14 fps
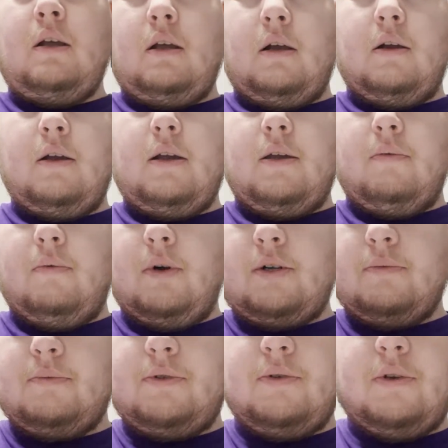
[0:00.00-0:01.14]
Alright,
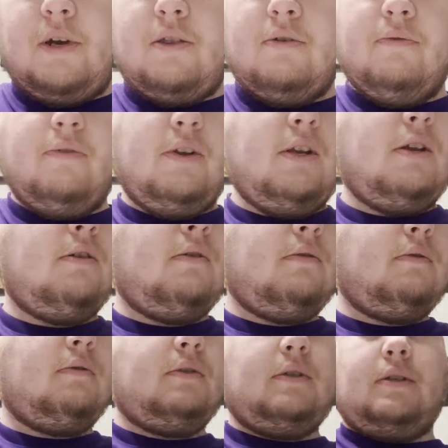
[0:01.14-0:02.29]
welcome to another video.
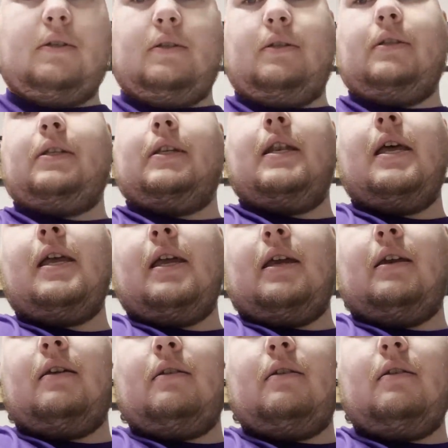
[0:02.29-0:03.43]

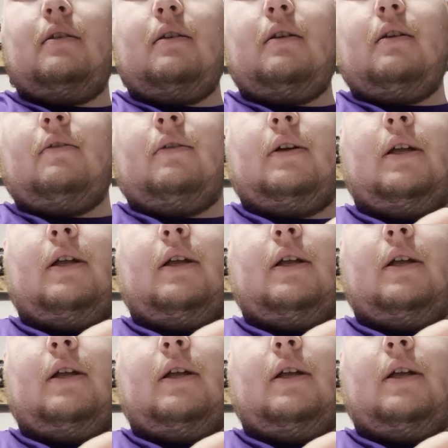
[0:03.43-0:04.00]
Today, I've got